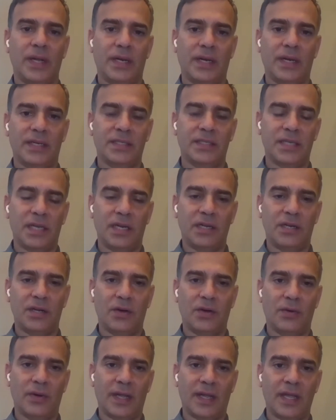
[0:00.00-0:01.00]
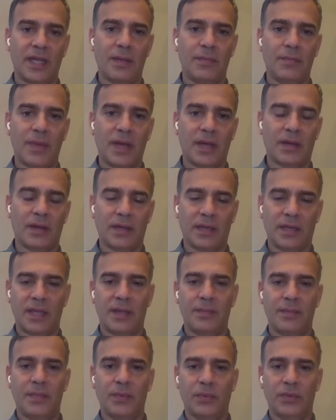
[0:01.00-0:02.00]
And I said, you know, and I came
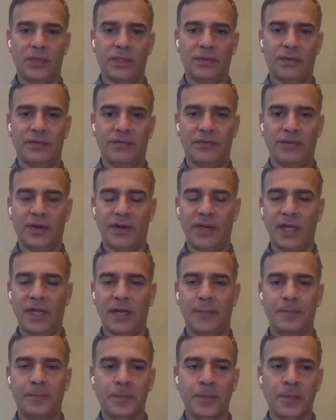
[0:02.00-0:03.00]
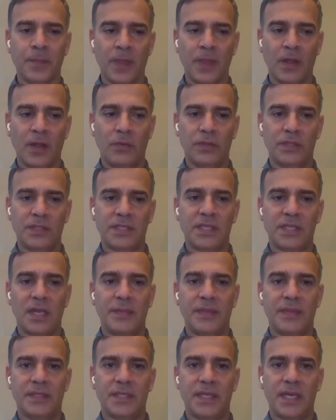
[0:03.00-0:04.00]
in with a
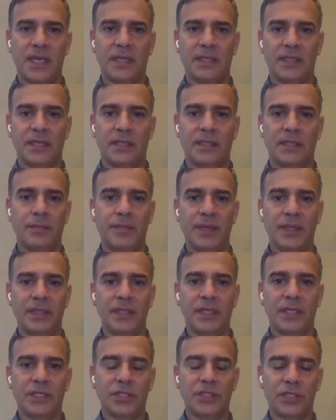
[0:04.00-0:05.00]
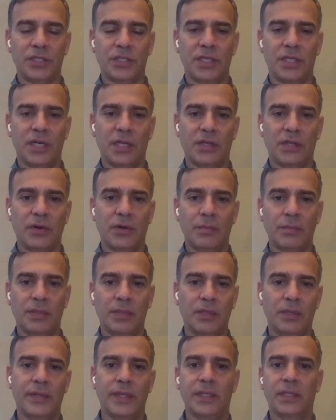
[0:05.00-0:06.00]
statement saying that the building is just another
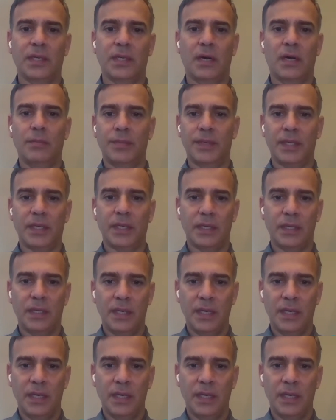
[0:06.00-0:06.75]
employee in the company.